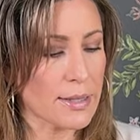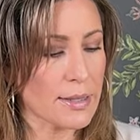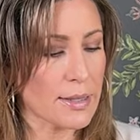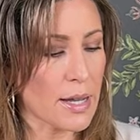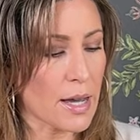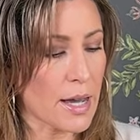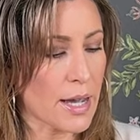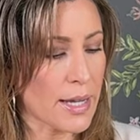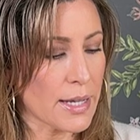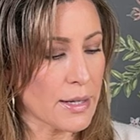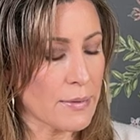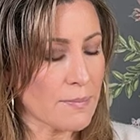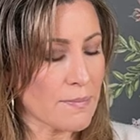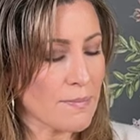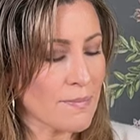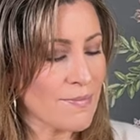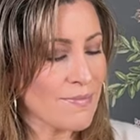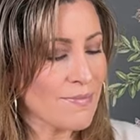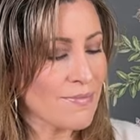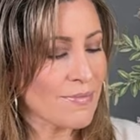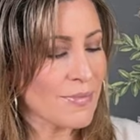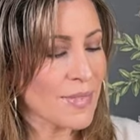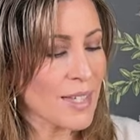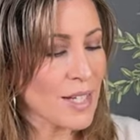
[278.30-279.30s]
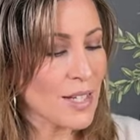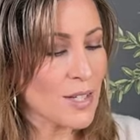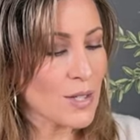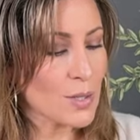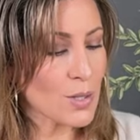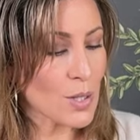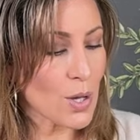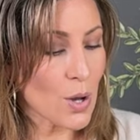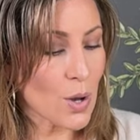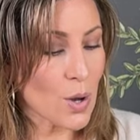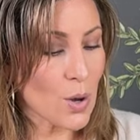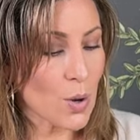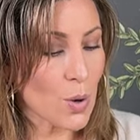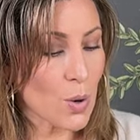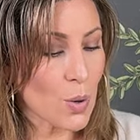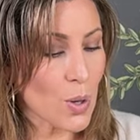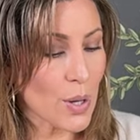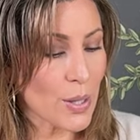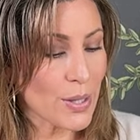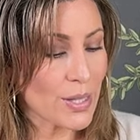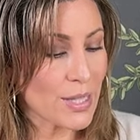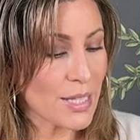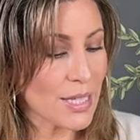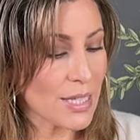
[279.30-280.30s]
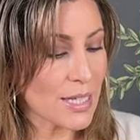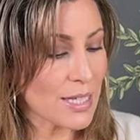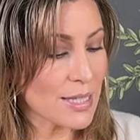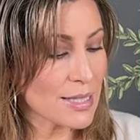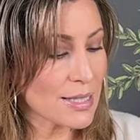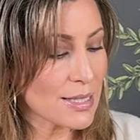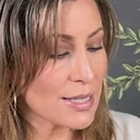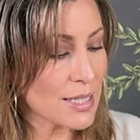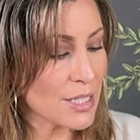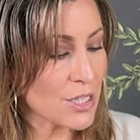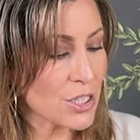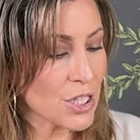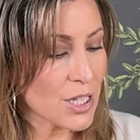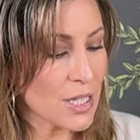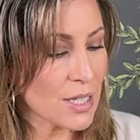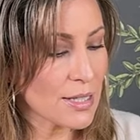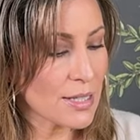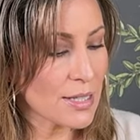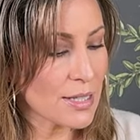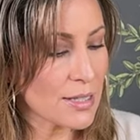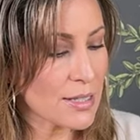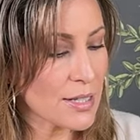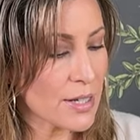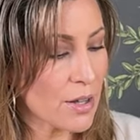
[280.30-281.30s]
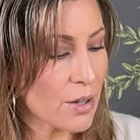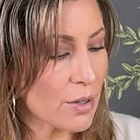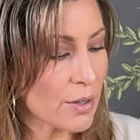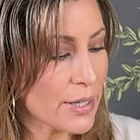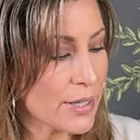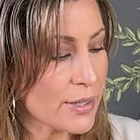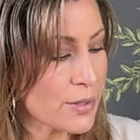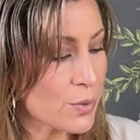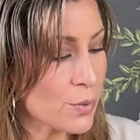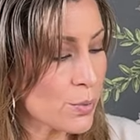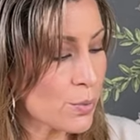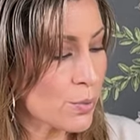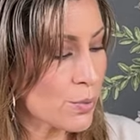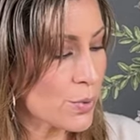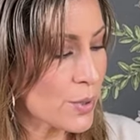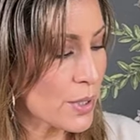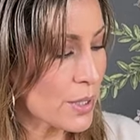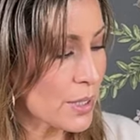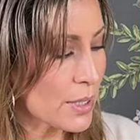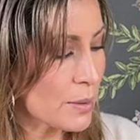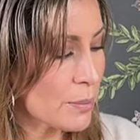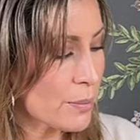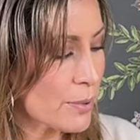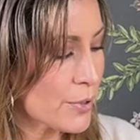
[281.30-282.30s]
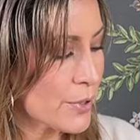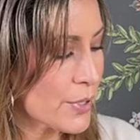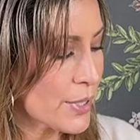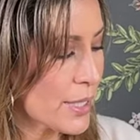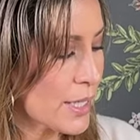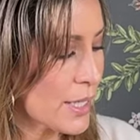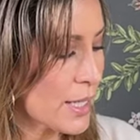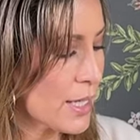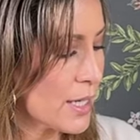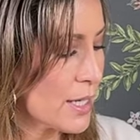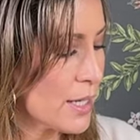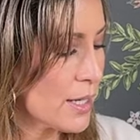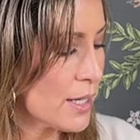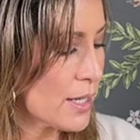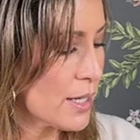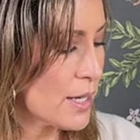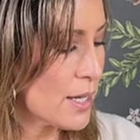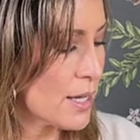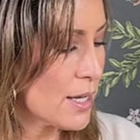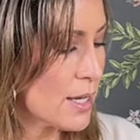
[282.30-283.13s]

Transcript: 9. So the stitching detail is really pretty.